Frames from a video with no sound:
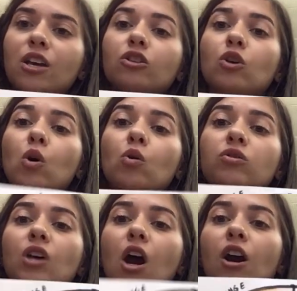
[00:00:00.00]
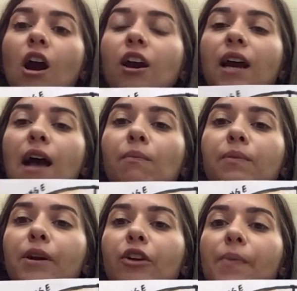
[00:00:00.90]
Those are our
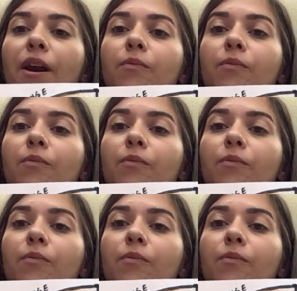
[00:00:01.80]
complementary pair